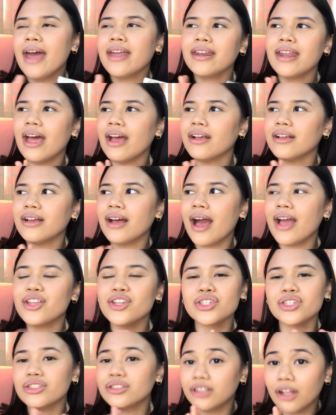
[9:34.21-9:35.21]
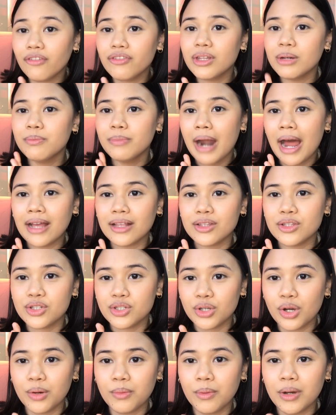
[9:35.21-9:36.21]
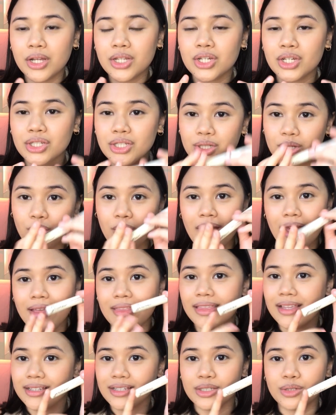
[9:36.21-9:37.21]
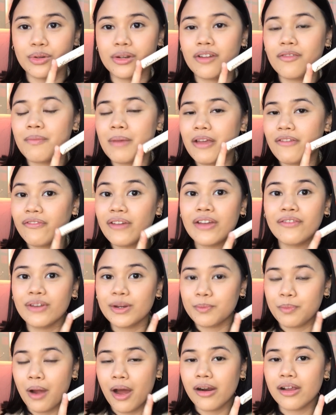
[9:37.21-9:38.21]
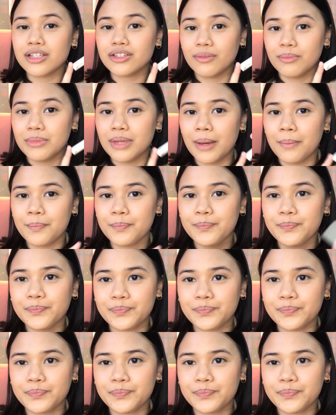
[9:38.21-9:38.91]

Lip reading: and I just love the brand so much, so this is one of my favorite products from them.